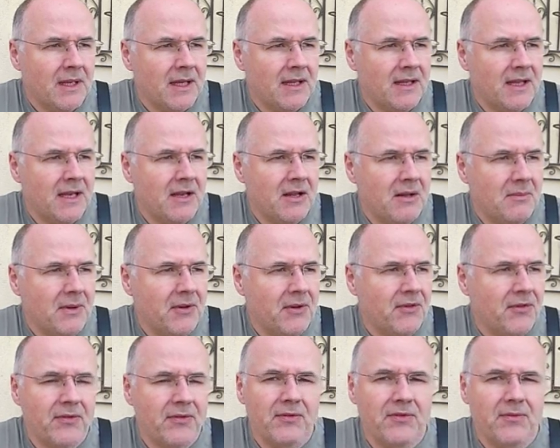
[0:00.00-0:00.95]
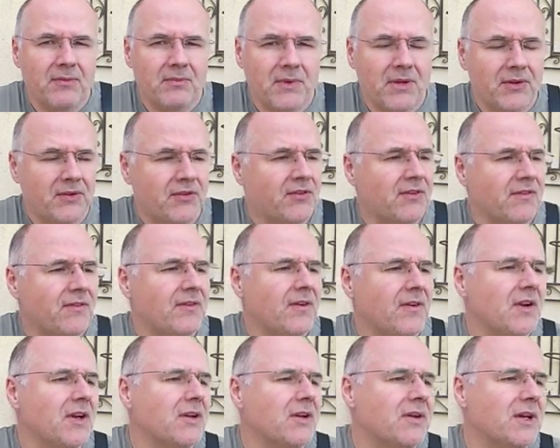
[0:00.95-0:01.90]
And then in the months that
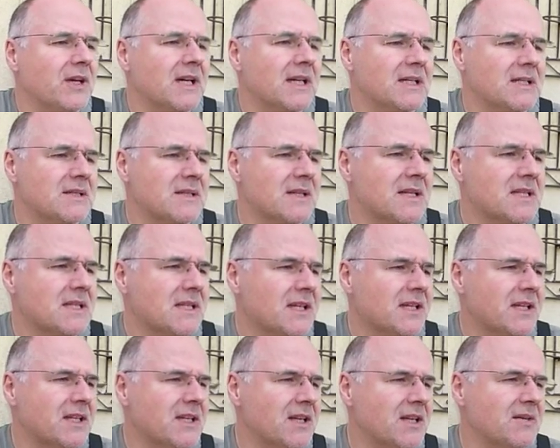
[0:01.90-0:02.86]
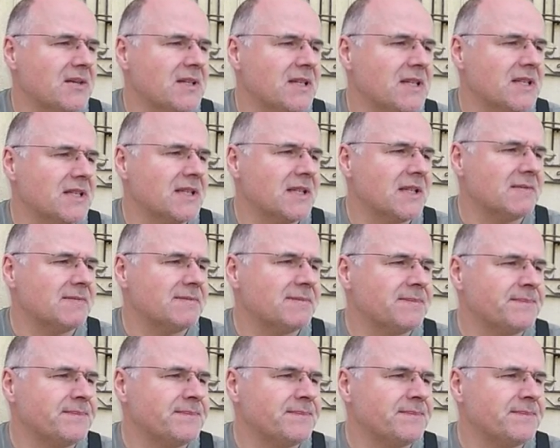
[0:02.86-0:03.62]
followed, I started to notice that